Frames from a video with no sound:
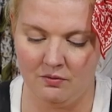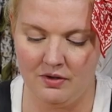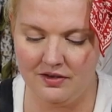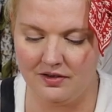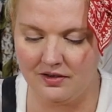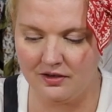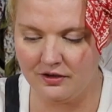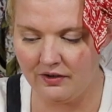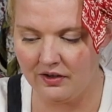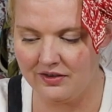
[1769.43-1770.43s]
once this
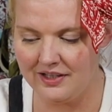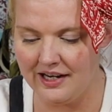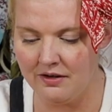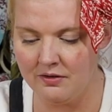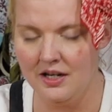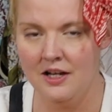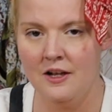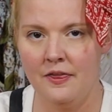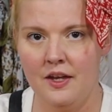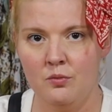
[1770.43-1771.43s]
is felled down,
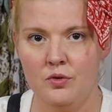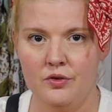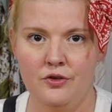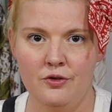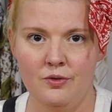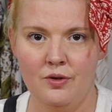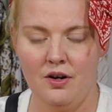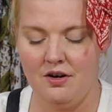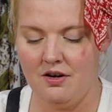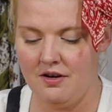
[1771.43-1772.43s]
then we'll do
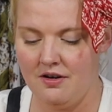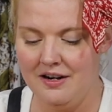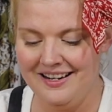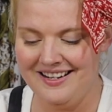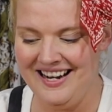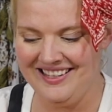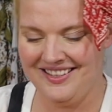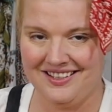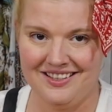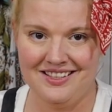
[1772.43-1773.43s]
our
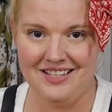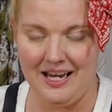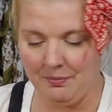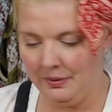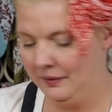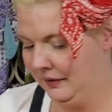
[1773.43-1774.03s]
next step.